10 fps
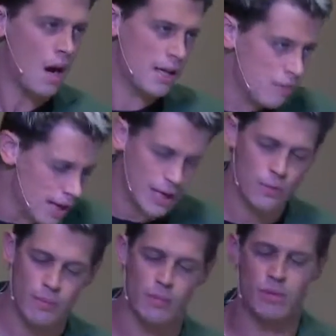I don't
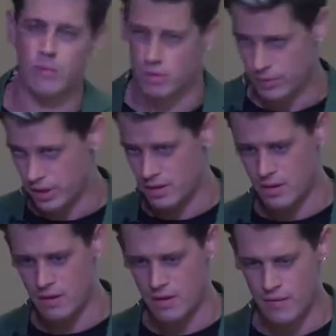hate women, but
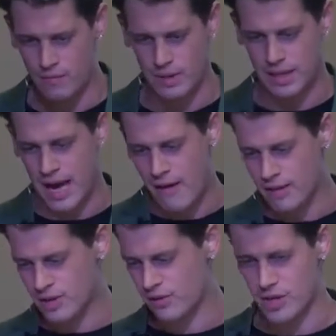I've been
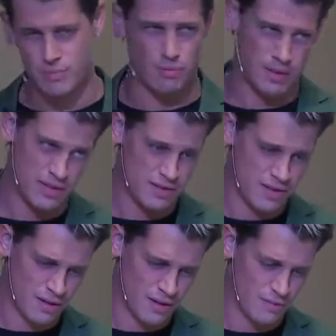characterized probably as,
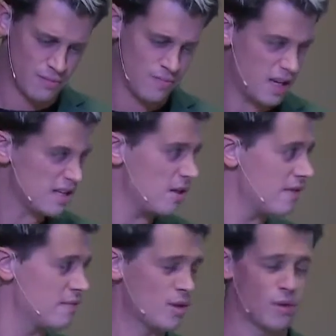I don't know,
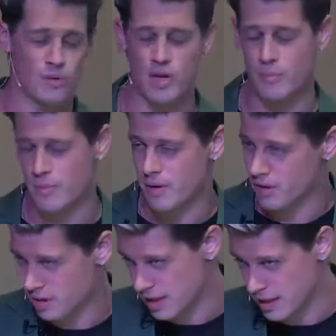aside from Donald Trump,
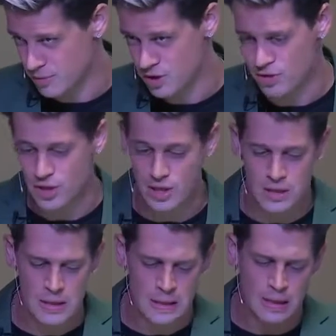America's leading
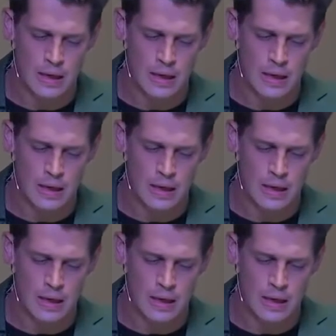misogynist.